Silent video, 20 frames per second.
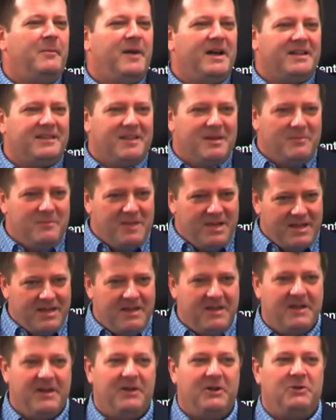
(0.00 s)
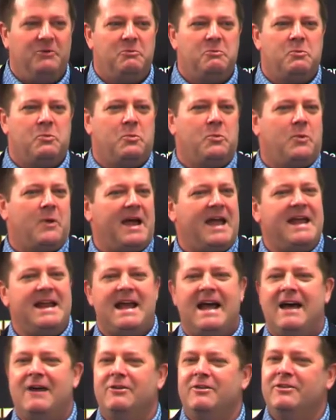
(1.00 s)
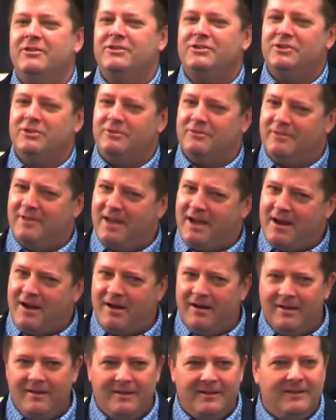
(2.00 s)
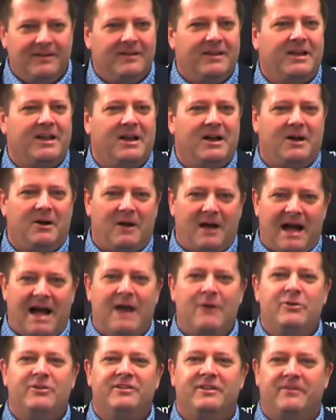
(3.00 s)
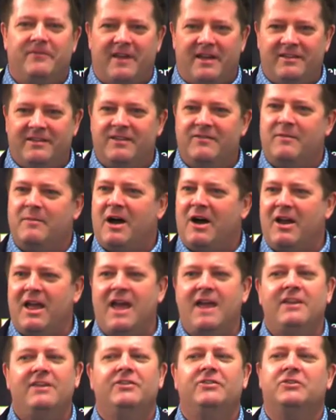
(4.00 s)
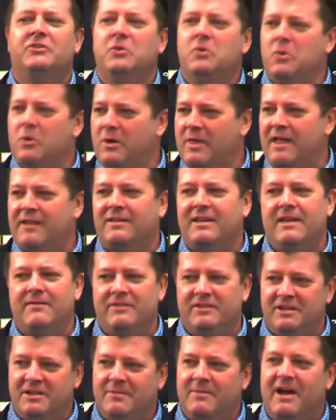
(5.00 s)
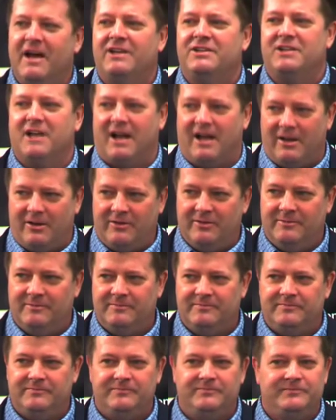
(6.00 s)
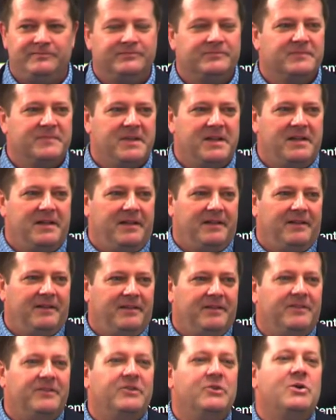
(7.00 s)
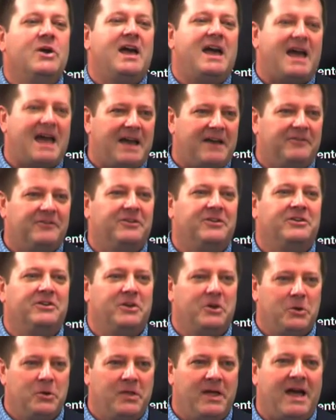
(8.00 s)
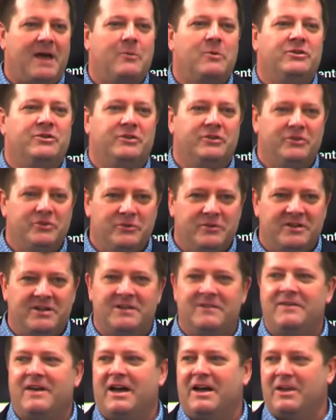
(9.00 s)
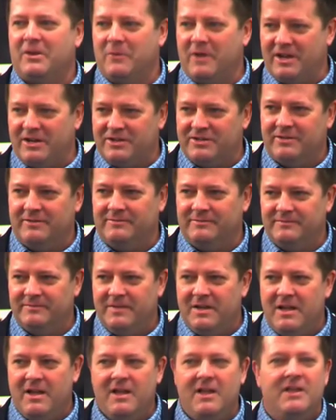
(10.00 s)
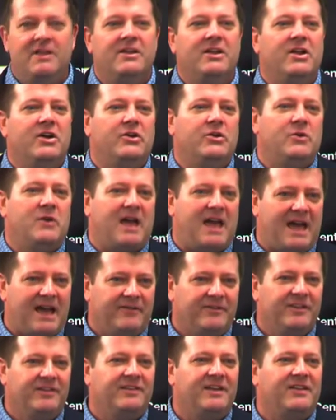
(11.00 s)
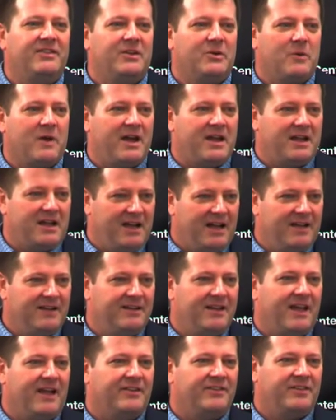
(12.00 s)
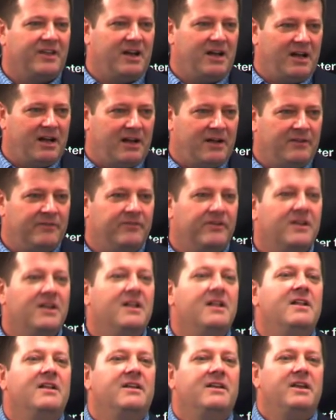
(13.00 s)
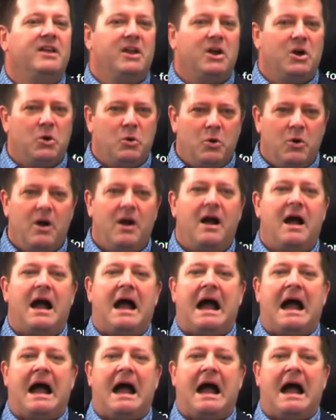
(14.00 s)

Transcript: But to me, right out of the chute there, you know, I was defensive about any score that's given to my child. You have to know that when you're doing an evaluation. You know, you have to set the right context of, you know,